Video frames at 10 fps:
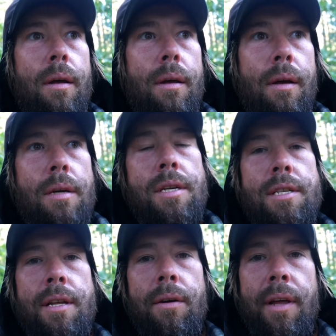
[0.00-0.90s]
because
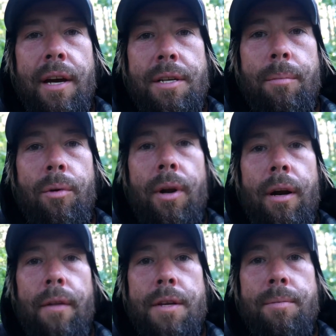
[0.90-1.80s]
it's the only exit point
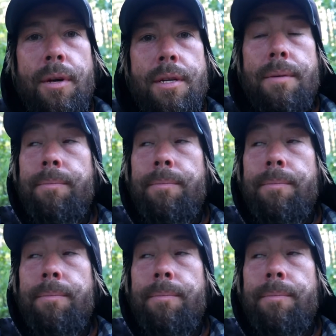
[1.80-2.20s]
out of this place.